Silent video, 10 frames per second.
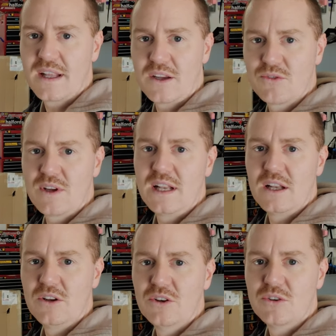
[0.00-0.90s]
and I really
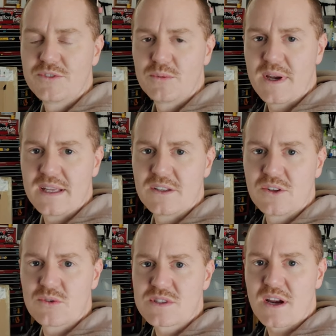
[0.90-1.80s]
love the way that
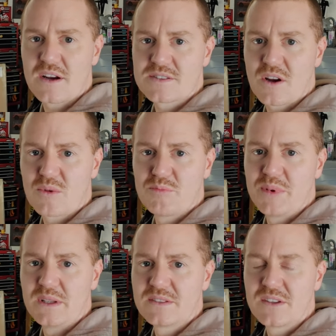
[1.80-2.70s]
those cars are
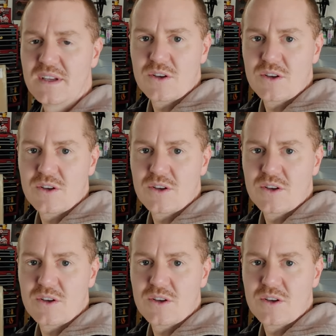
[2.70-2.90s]
built.